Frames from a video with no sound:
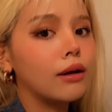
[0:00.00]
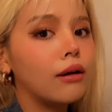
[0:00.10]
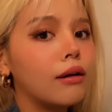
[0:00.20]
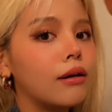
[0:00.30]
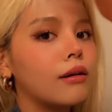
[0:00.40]

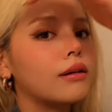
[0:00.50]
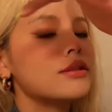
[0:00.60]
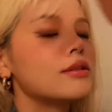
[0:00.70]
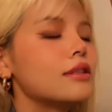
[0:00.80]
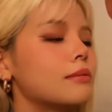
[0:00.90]
y'all,
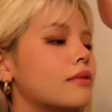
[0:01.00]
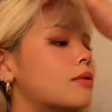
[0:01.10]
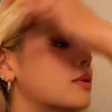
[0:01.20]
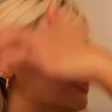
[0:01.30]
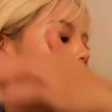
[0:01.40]
I just need my
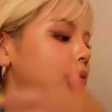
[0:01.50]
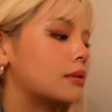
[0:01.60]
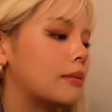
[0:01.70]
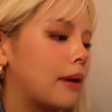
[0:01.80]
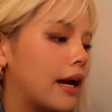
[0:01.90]
voice to
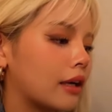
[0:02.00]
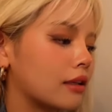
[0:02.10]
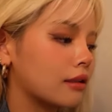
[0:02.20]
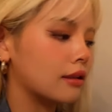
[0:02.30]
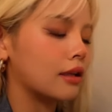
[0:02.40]
be
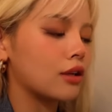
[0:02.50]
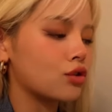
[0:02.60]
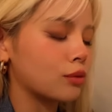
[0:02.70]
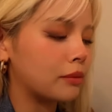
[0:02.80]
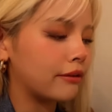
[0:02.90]
back and then I
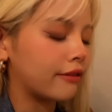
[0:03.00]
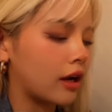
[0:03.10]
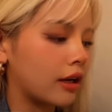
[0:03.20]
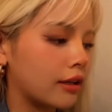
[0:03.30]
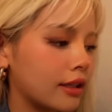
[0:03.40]
should be
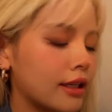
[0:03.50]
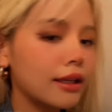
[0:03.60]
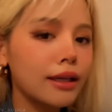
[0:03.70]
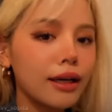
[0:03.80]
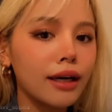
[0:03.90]
fine.
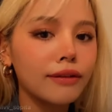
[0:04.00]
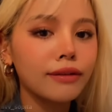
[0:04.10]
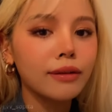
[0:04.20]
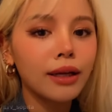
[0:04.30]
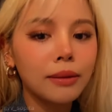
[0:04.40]
I
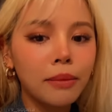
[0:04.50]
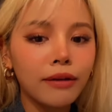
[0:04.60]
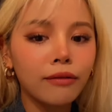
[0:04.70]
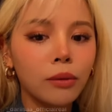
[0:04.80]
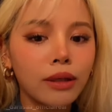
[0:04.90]
feel like
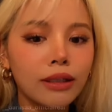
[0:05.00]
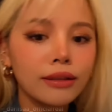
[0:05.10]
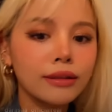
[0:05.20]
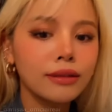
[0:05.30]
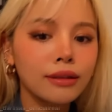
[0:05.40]
my
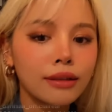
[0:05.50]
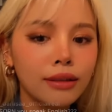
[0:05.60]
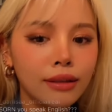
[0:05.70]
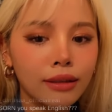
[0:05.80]
voice